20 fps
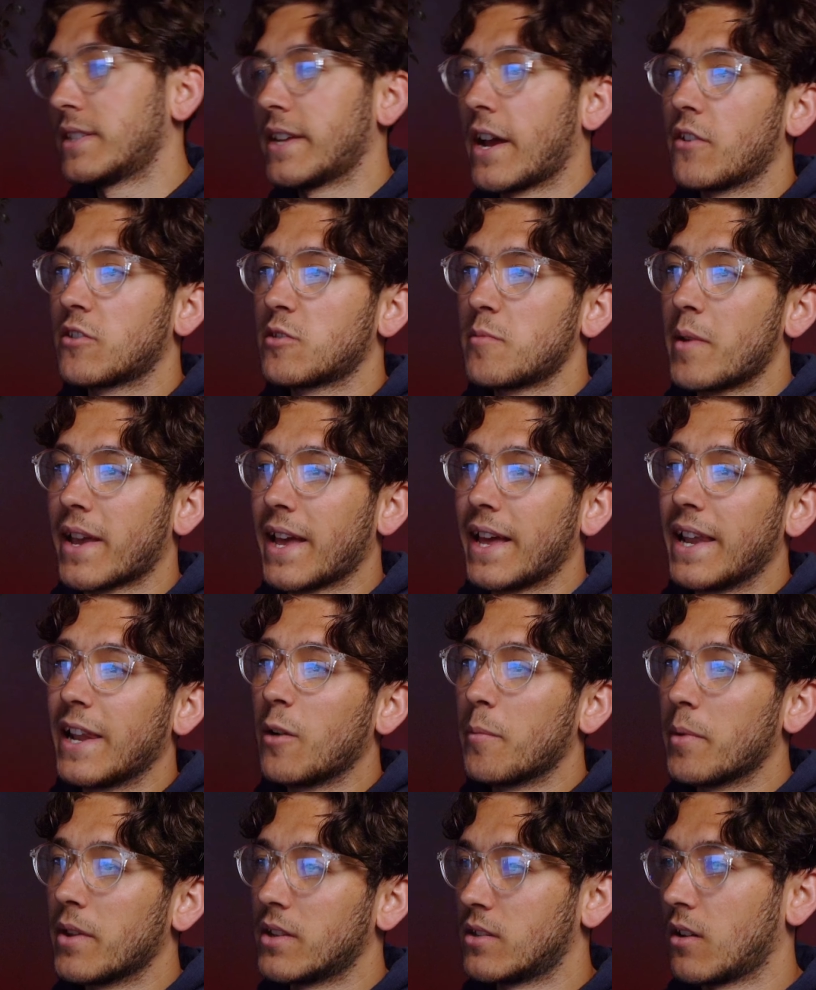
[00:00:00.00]
down to make it a
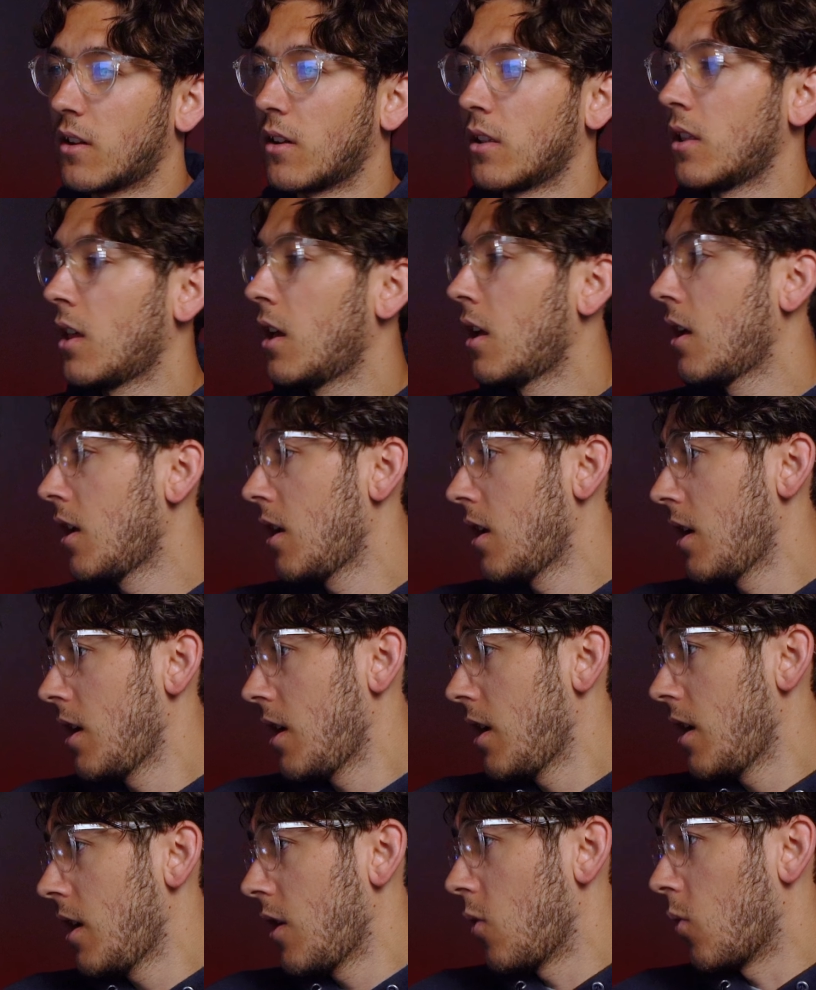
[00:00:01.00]
little bit dull.
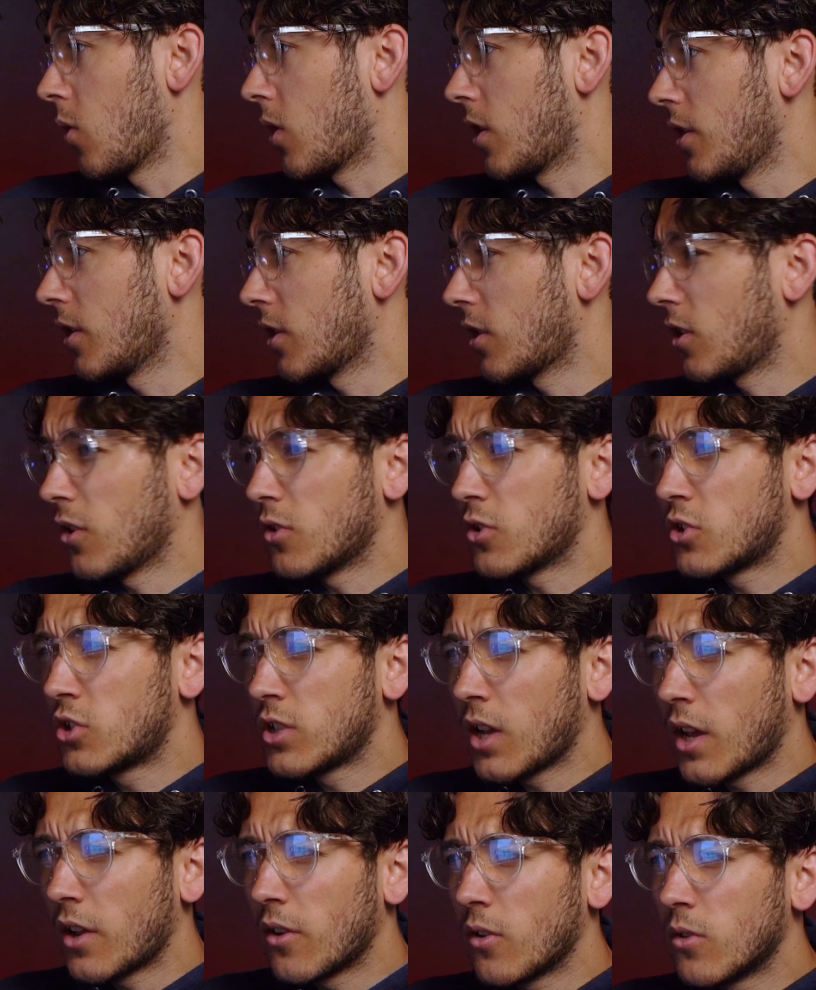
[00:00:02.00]
We're going to go
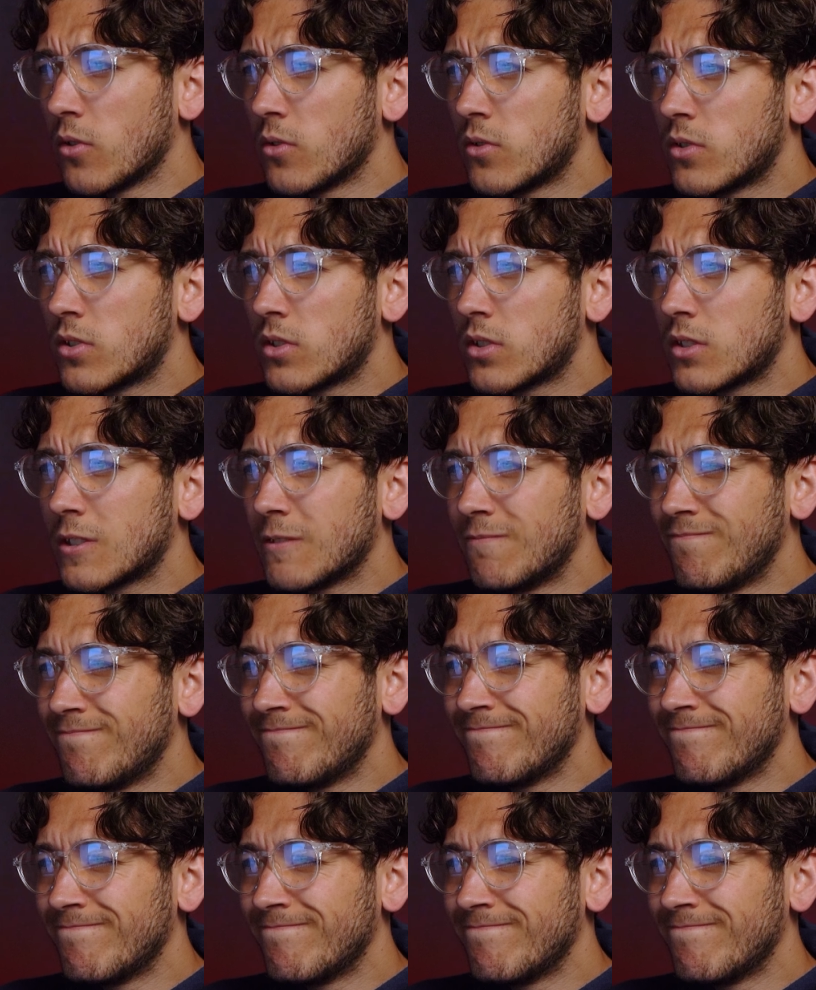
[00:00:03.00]
shadows.